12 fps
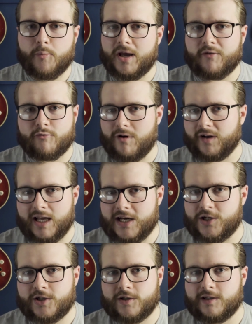bit of a
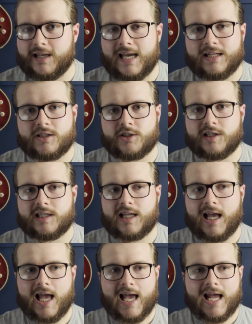revelation. It's just
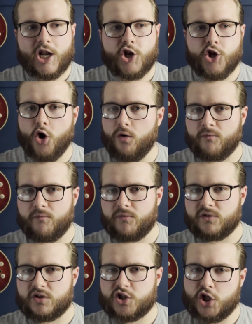not
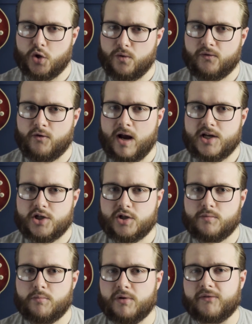too fresh,
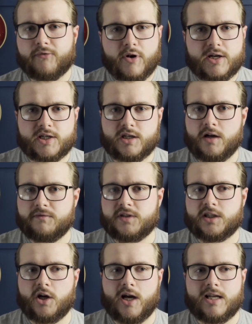but fresh enough
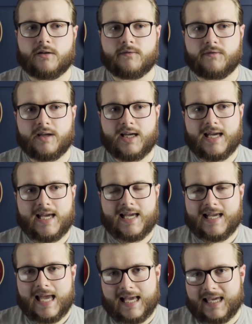to kind of,
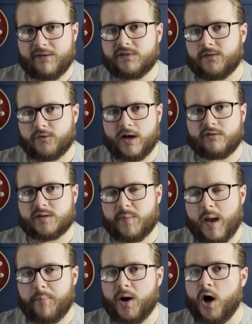it gives the fragrance a
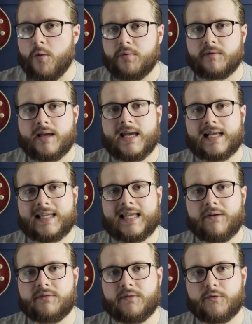bit of pop. It
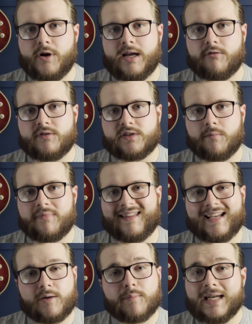gives the fragrance
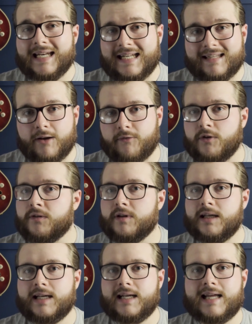something completely different
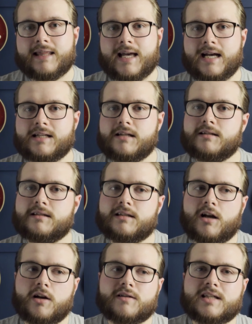that
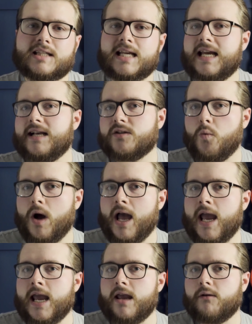kind of steers
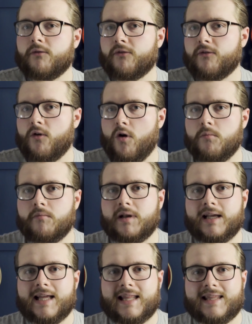away from
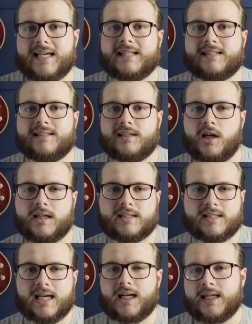this kind of
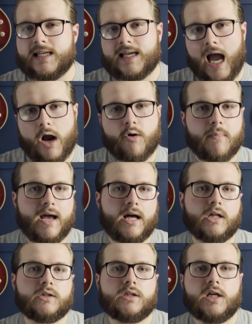sickly
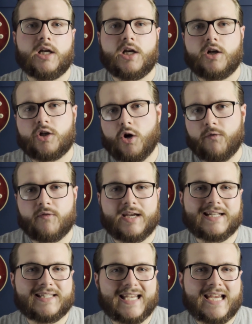caramel,
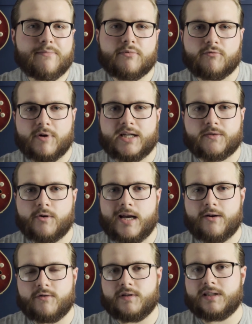coffee, deep, rich
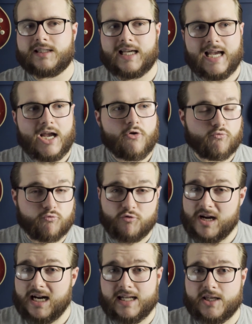fragrance.
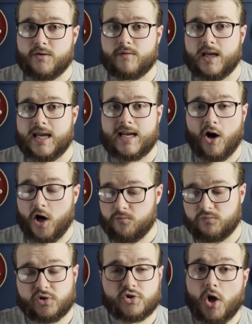Really unique.
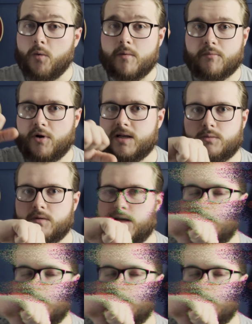I'm so impressed with